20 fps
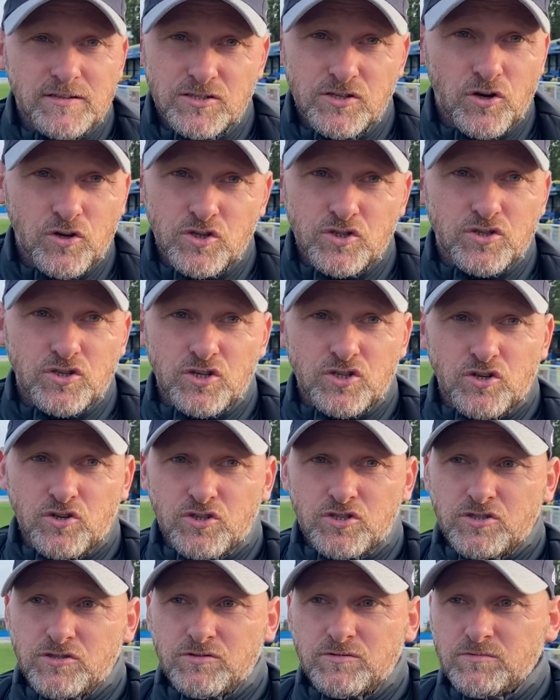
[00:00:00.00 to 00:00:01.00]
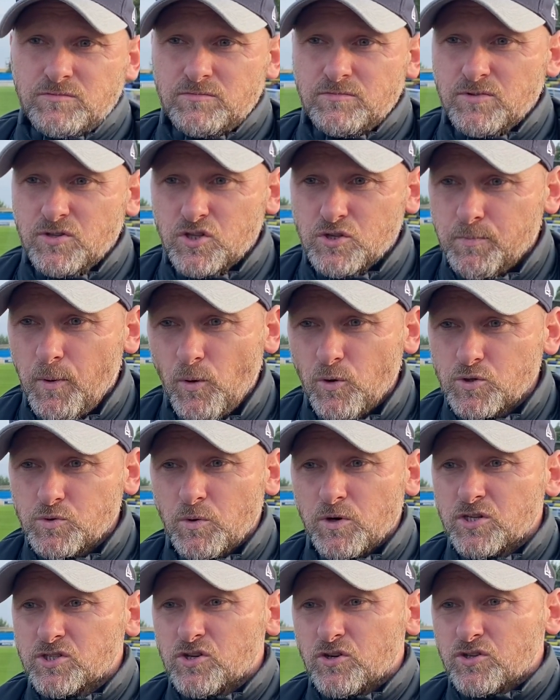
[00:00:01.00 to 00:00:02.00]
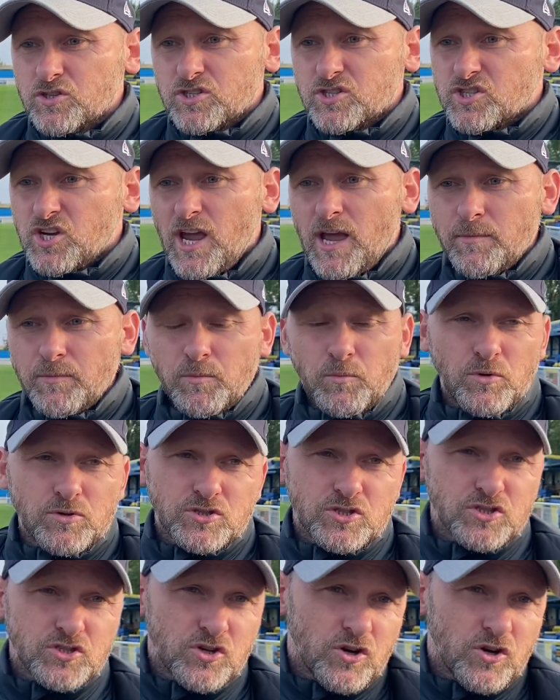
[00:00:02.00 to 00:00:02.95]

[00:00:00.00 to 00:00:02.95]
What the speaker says: As long as the supporters want us, as long as the chairman wants us,